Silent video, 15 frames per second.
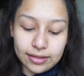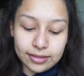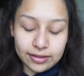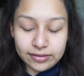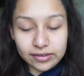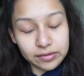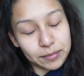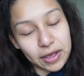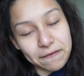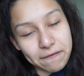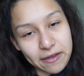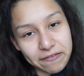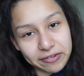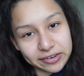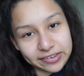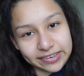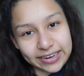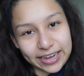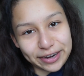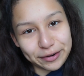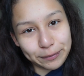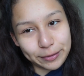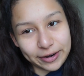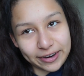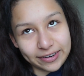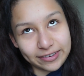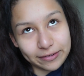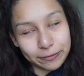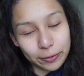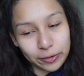this is my favorite shader
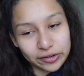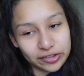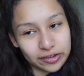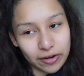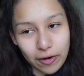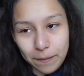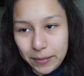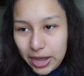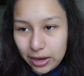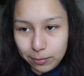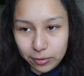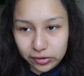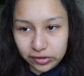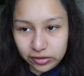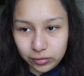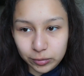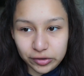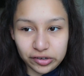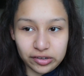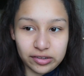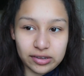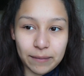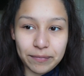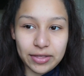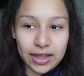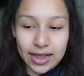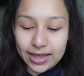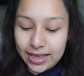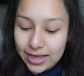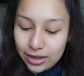brush. Of course, they're all MAC brushes, which is something
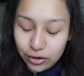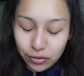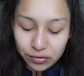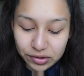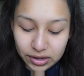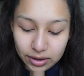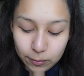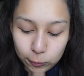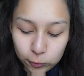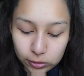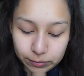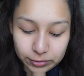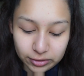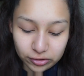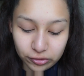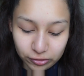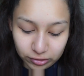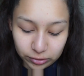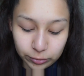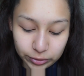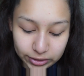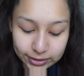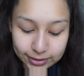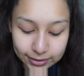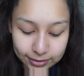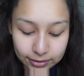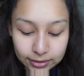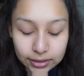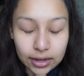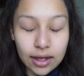I can't use anymore, but they're so
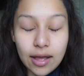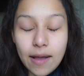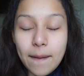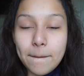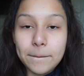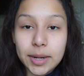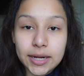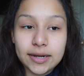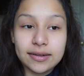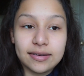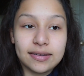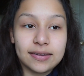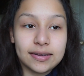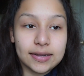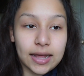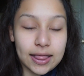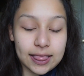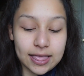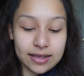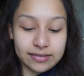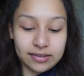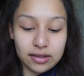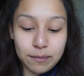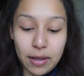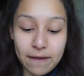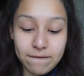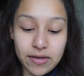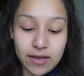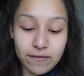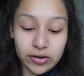good. But this is my
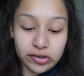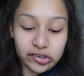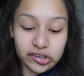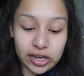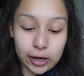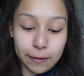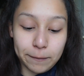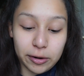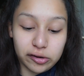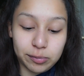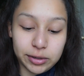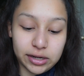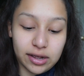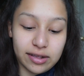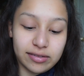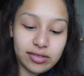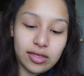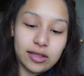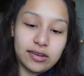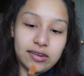favorite shader brush because